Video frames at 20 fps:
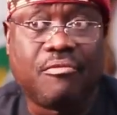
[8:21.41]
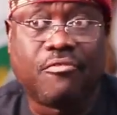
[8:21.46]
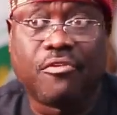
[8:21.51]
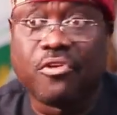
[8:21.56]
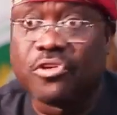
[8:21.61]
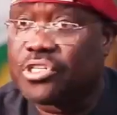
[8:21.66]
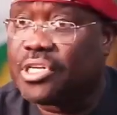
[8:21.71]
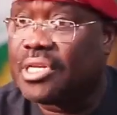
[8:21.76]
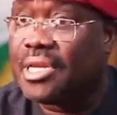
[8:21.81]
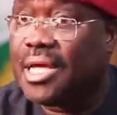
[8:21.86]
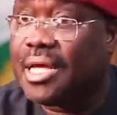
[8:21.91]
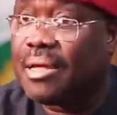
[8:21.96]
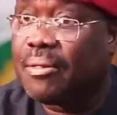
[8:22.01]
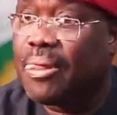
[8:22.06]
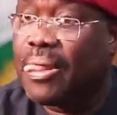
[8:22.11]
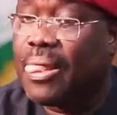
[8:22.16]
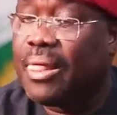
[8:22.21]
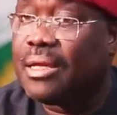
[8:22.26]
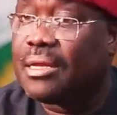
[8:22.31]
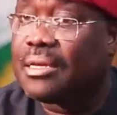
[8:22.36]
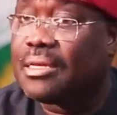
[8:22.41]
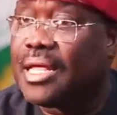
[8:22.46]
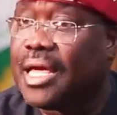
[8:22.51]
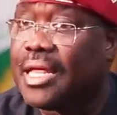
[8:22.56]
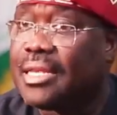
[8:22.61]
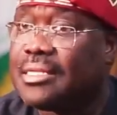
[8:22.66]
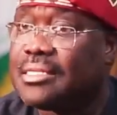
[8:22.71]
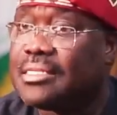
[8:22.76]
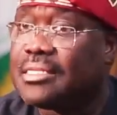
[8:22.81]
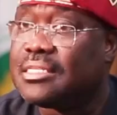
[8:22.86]
functional
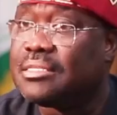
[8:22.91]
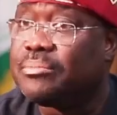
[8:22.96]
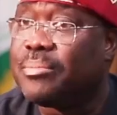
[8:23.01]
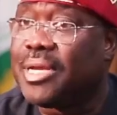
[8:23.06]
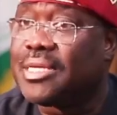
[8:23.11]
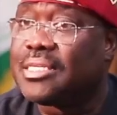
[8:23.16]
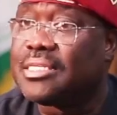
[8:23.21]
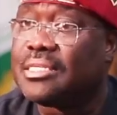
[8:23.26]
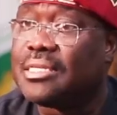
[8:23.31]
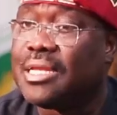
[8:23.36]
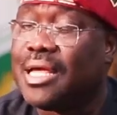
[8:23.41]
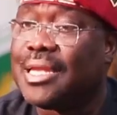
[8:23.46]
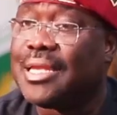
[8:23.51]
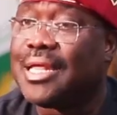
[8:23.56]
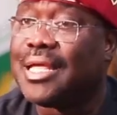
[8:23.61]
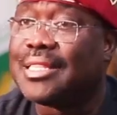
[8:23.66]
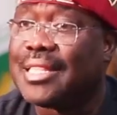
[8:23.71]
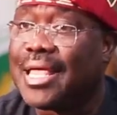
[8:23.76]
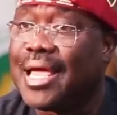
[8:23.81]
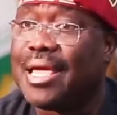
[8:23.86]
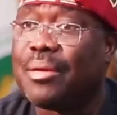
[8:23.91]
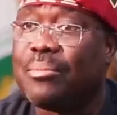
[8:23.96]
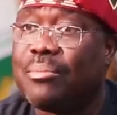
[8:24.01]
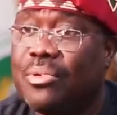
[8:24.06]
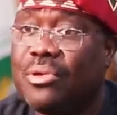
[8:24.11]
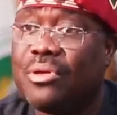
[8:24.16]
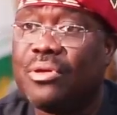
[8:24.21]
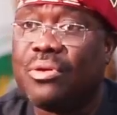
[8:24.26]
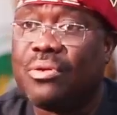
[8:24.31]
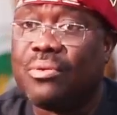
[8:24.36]
dialysis machine. At that
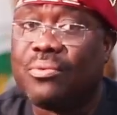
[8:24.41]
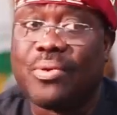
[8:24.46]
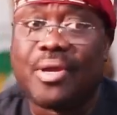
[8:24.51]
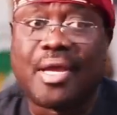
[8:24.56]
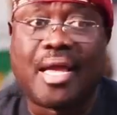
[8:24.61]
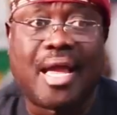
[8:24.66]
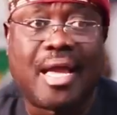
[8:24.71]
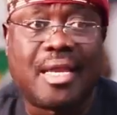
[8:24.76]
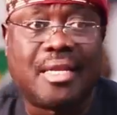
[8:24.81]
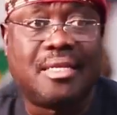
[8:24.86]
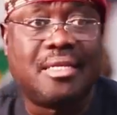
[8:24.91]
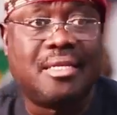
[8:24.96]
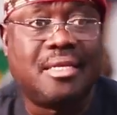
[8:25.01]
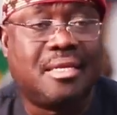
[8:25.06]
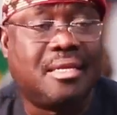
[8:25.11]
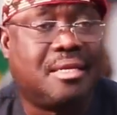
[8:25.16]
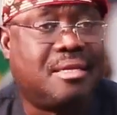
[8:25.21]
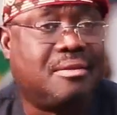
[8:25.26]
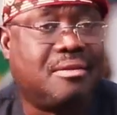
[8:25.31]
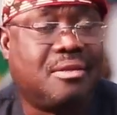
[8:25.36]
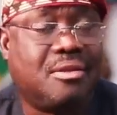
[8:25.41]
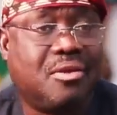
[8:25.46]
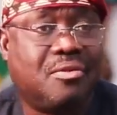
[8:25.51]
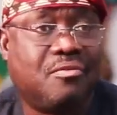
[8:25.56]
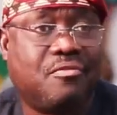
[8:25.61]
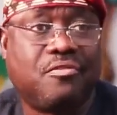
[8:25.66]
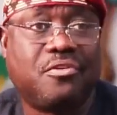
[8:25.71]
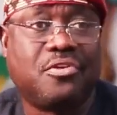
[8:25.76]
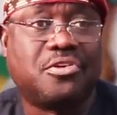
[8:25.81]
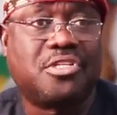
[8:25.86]
time, we had a
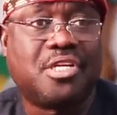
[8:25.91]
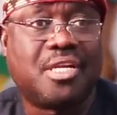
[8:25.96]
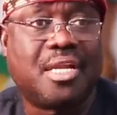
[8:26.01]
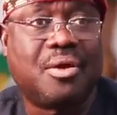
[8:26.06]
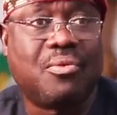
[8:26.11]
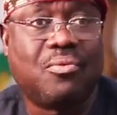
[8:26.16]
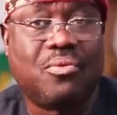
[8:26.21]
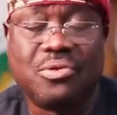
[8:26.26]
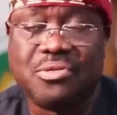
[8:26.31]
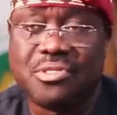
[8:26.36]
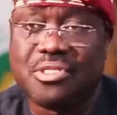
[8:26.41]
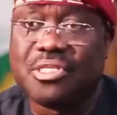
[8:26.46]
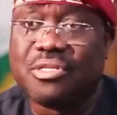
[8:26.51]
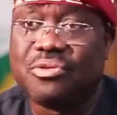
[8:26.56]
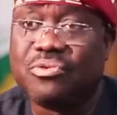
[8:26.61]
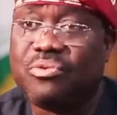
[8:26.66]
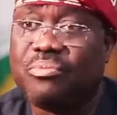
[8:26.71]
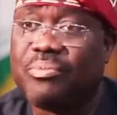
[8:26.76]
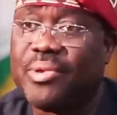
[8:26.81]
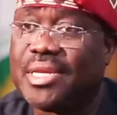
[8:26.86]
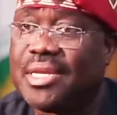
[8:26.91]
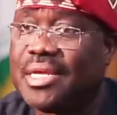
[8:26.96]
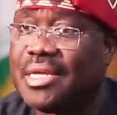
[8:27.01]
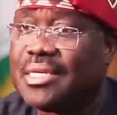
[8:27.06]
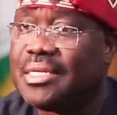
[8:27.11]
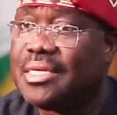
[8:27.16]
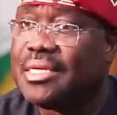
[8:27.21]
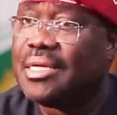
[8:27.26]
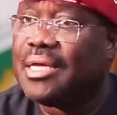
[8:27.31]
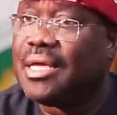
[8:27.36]
non-functional, 1
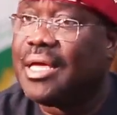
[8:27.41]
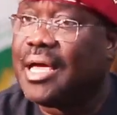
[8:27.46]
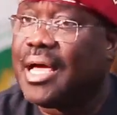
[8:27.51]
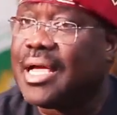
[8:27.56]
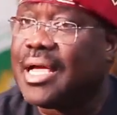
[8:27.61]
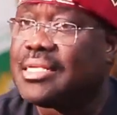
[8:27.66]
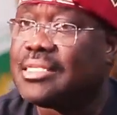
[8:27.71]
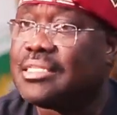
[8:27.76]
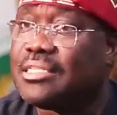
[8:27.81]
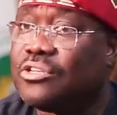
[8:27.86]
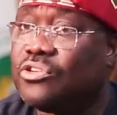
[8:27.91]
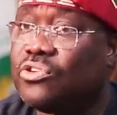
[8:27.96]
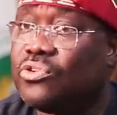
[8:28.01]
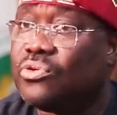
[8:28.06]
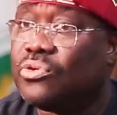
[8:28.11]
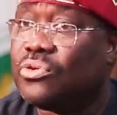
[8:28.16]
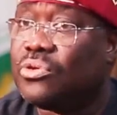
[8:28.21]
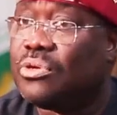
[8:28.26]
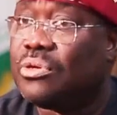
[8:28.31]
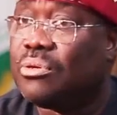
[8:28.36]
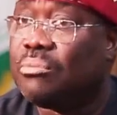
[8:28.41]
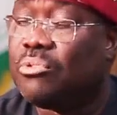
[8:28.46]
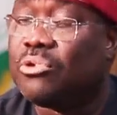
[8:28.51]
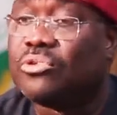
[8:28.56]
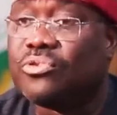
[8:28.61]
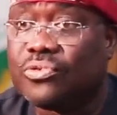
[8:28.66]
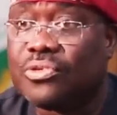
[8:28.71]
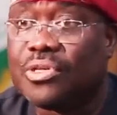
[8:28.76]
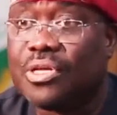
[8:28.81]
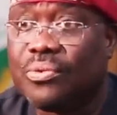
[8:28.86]
single-bedded ICU.
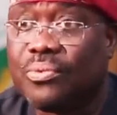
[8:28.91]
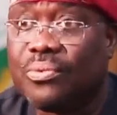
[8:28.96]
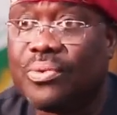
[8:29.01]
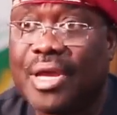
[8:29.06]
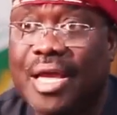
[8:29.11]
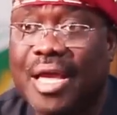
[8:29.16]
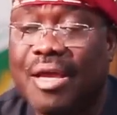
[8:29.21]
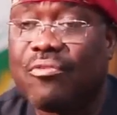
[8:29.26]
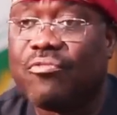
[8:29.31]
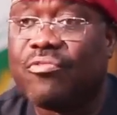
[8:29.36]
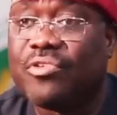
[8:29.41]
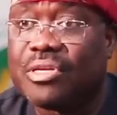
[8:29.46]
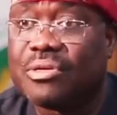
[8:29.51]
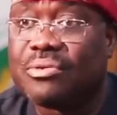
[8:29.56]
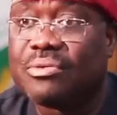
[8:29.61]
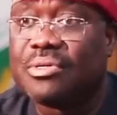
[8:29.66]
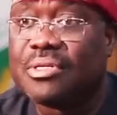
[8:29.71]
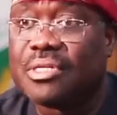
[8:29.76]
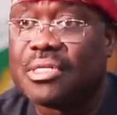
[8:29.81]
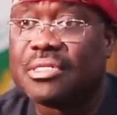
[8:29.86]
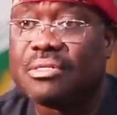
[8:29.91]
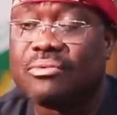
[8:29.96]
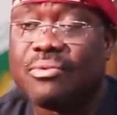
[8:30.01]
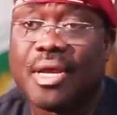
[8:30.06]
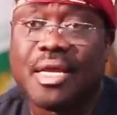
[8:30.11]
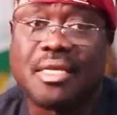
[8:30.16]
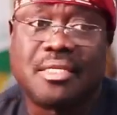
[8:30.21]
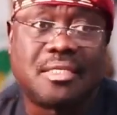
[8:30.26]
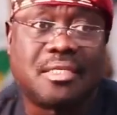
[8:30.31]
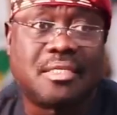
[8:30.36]
But today, we're
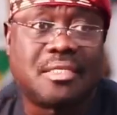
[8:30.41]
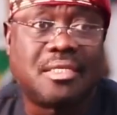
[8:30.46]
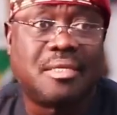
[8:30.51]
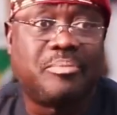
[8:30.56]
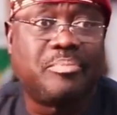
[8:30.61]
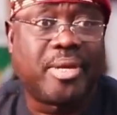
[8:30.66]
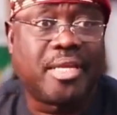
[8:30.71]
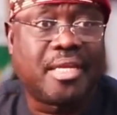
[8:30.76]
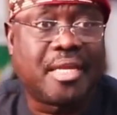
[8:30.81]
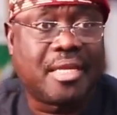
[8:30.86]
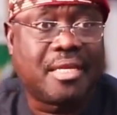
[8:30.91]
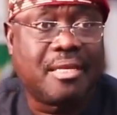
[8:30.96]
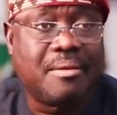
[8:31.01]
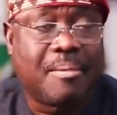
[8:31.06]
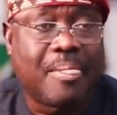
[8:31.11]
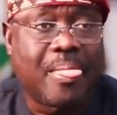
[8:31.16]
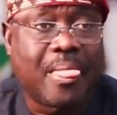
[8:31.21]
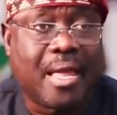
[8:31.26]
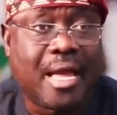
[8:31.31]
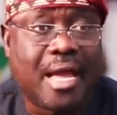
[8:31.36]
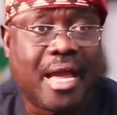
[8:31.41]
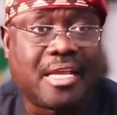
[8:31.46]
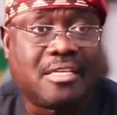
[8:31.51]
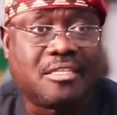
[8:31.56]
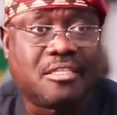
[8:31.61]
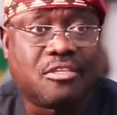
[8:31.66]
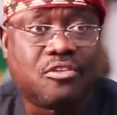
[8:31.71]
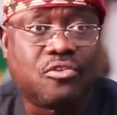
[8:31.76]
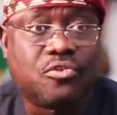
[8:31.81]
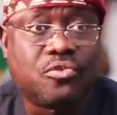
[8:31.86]
a 16-bedded
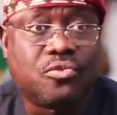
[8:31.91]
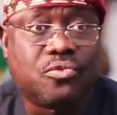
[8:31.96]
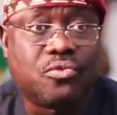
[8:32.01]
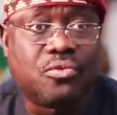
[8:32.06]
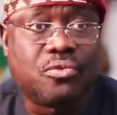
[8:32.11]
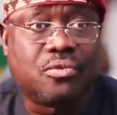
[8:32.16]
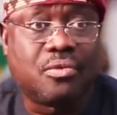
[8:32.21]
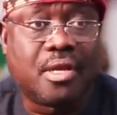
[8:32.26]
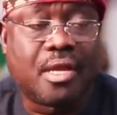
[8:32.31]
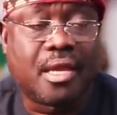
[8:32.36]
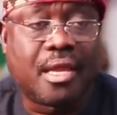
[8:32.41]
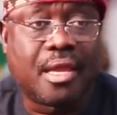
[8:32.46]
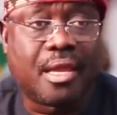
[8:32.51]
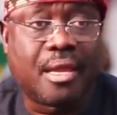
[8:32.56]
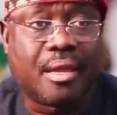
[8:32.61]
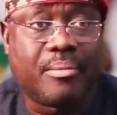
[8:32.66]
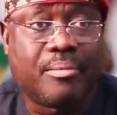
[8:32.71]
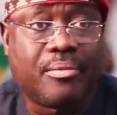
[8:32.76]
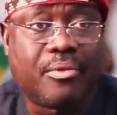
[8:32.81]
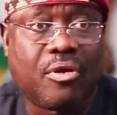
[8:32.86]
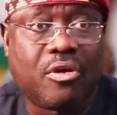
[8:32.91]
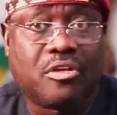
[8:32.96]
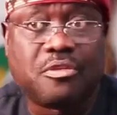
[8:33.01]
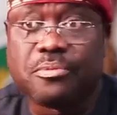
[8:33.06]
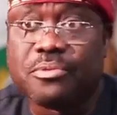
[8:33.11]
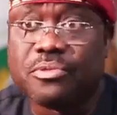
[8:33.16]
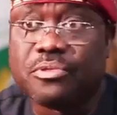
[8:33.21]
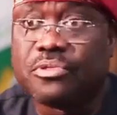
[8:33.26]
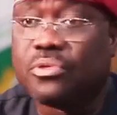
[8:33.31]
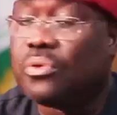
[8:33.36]
ICU
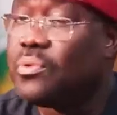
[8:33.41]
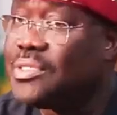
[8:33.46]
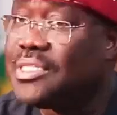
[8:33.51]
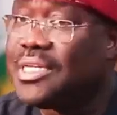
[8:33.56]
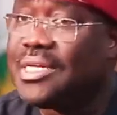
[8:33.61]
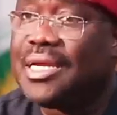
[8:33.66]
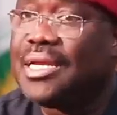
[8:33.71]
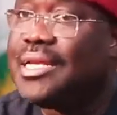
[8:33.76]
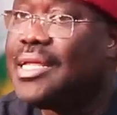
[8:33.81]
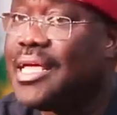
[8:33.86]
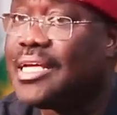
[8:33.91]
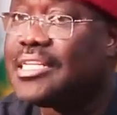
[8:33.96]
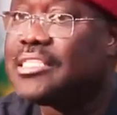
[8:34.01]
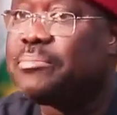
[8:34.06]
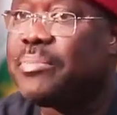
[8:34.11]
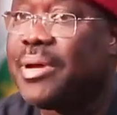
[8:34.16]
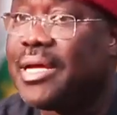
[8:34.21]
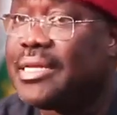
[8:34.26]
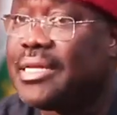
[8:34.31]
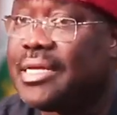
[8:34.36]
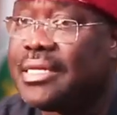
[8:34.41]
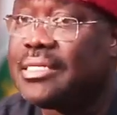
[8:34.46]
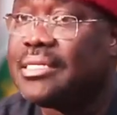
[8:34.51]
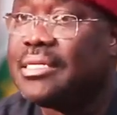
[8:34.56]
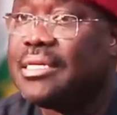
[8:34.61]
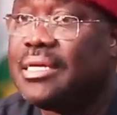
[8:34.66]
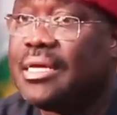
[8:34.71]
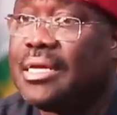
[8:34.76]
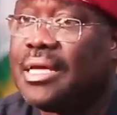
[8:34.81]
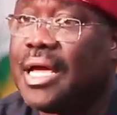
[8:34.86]
hospital. So we generally
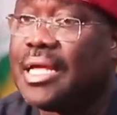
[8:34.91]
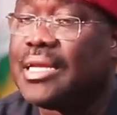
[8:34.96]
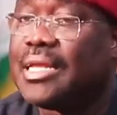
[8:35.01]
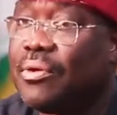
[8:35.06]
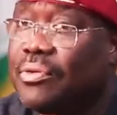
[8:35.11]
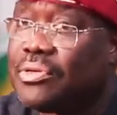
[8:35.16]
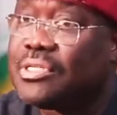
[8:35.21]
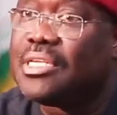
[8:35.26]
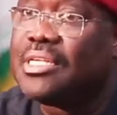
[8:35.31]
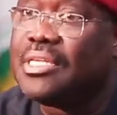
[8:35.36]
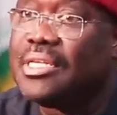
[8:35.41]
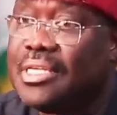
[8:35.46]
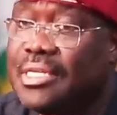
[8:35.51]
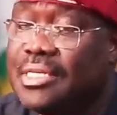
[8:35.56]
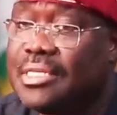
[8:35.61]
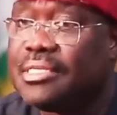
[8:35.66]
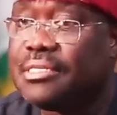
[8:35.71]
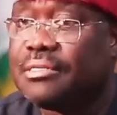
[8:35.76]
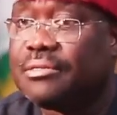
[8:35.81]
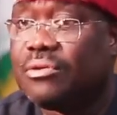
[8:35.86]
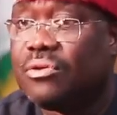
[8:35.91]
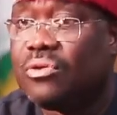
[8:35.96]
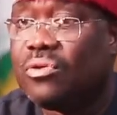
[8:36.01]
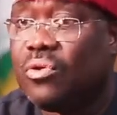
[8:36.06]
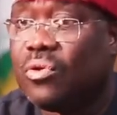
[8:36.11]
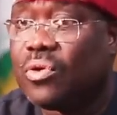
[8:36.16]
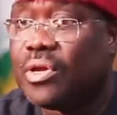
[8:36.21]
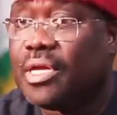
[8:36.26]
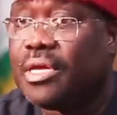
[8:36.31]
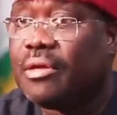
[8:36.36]
expanded, and there was a need,
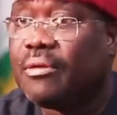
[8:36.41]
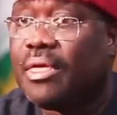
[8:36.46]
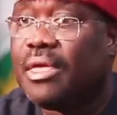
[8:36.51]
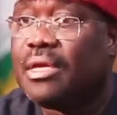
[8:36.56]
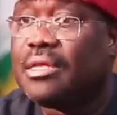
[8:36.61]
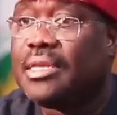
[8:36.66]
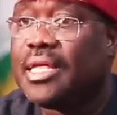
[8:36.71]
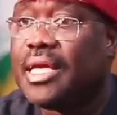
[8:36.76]
okay.